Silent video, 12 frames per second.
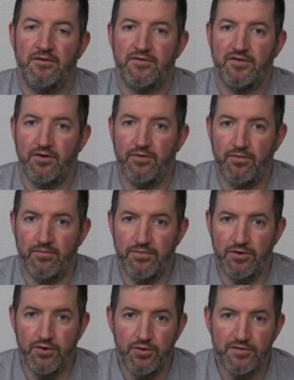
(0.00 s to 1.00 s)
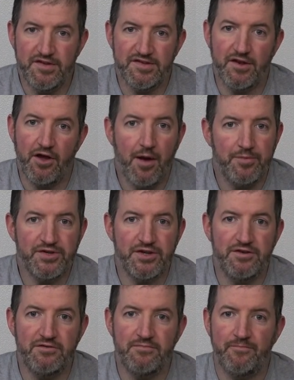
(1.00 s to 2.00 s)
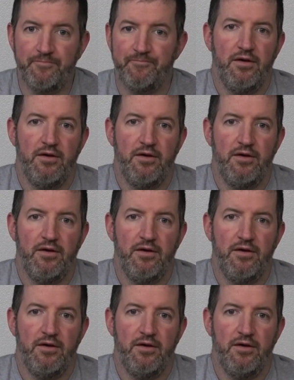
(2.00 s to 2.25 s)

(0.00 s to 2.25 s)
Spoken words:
So used is an option.